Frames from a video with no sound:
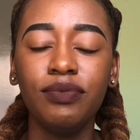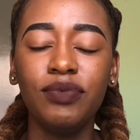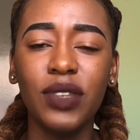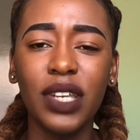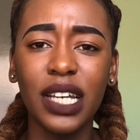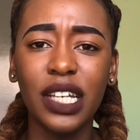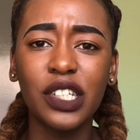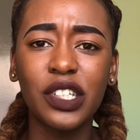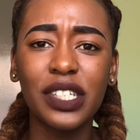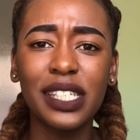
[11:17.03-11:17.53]

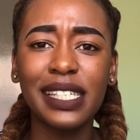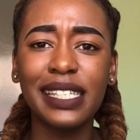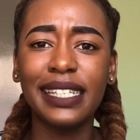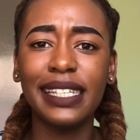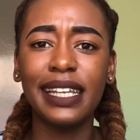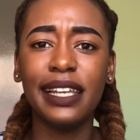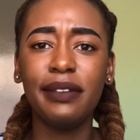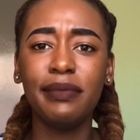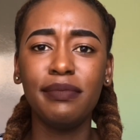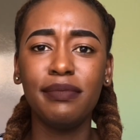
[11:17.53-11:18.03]
yeah, just
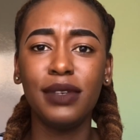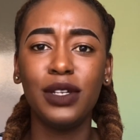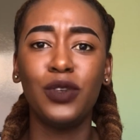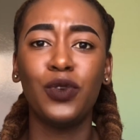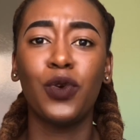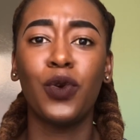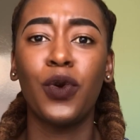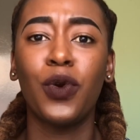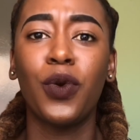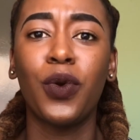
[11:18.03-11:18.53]
let me
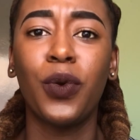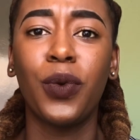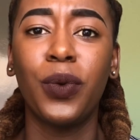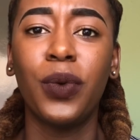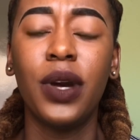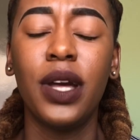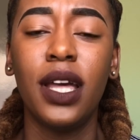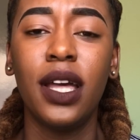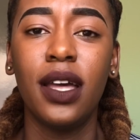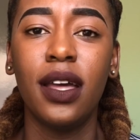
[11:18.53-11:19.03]

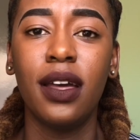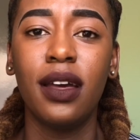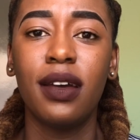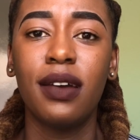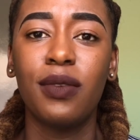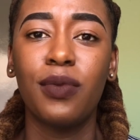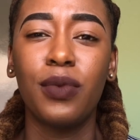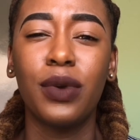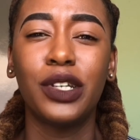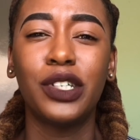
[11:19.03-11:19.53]
know
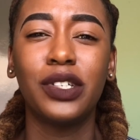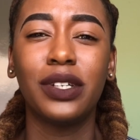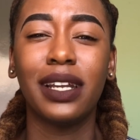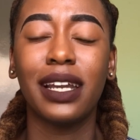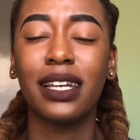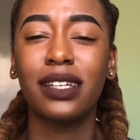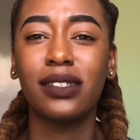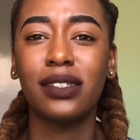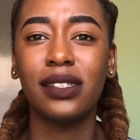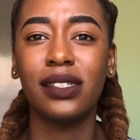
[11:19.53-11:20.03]
what you'd
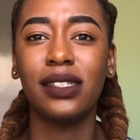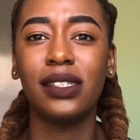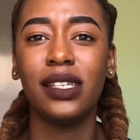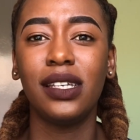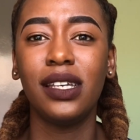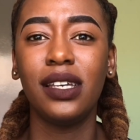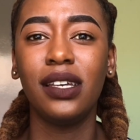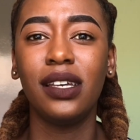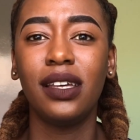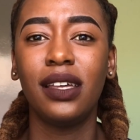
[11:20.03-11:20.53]
like to
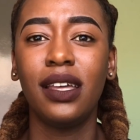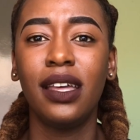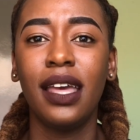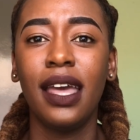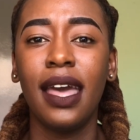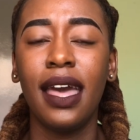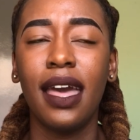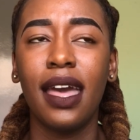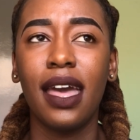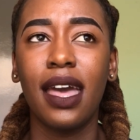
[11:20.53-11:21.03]
see.
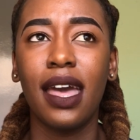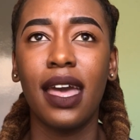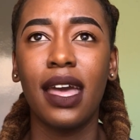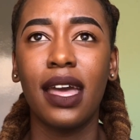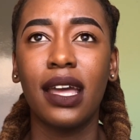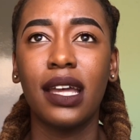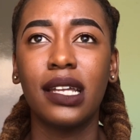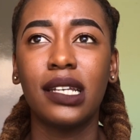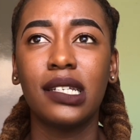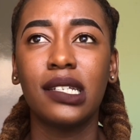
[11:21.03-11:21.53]

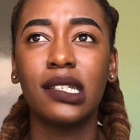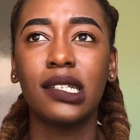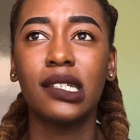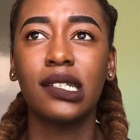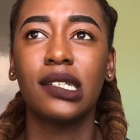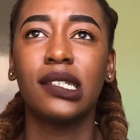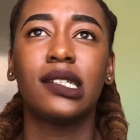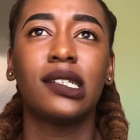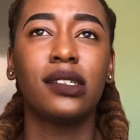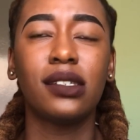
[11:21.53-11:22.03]
And
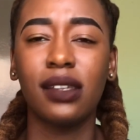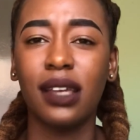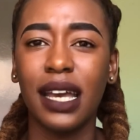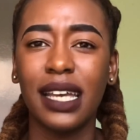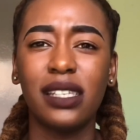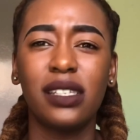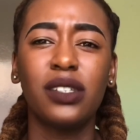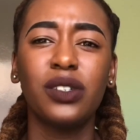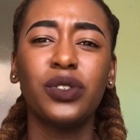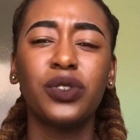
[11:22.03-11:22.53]

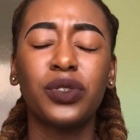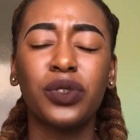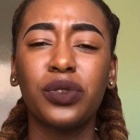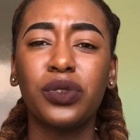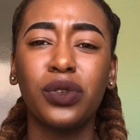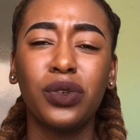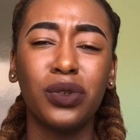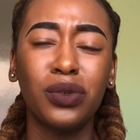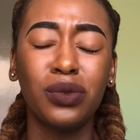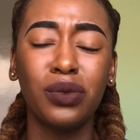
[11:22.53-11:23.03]
I still
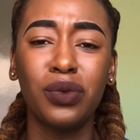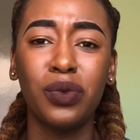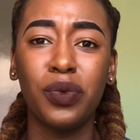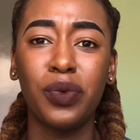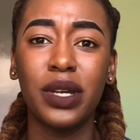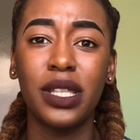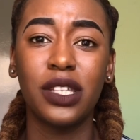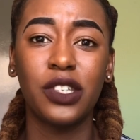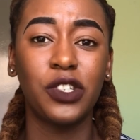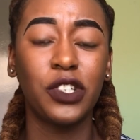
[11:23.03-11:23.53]
don't know
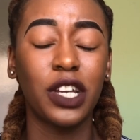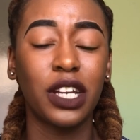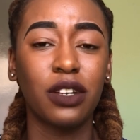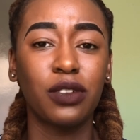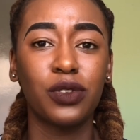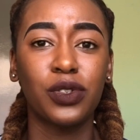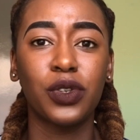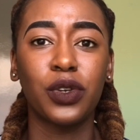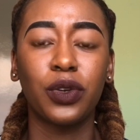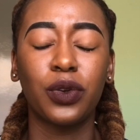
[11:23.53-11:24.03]
where this
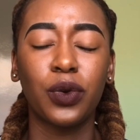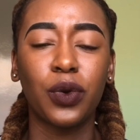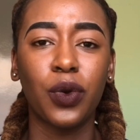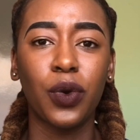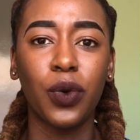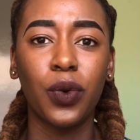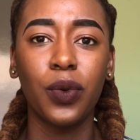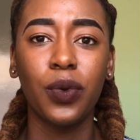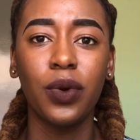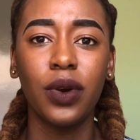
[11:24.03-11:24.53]
channel is gonna
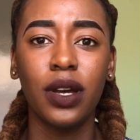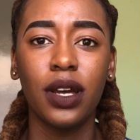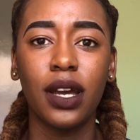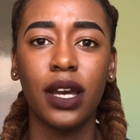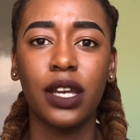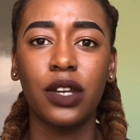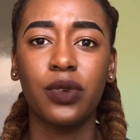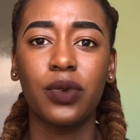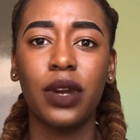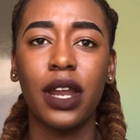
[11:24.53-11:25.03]
go.
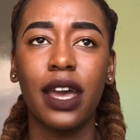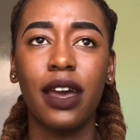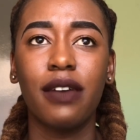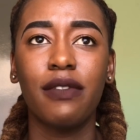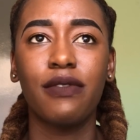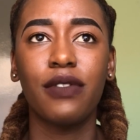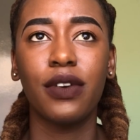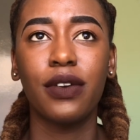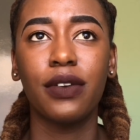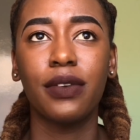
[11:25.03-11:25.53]
I don't
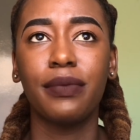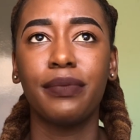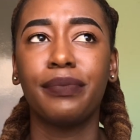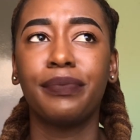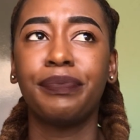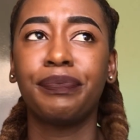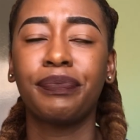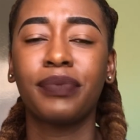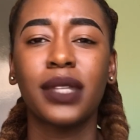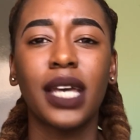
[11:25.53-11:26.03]
have
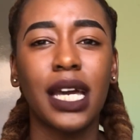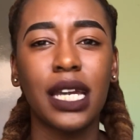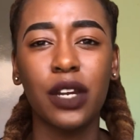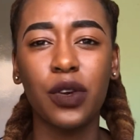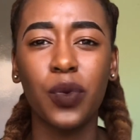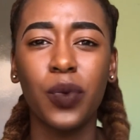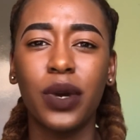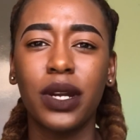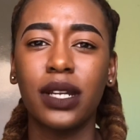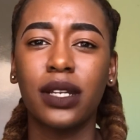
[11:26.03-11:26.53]
I
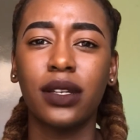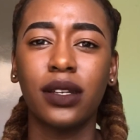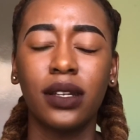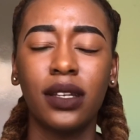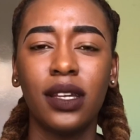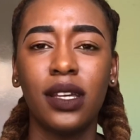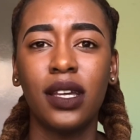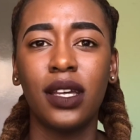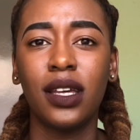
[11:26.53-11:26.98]
didn't wanna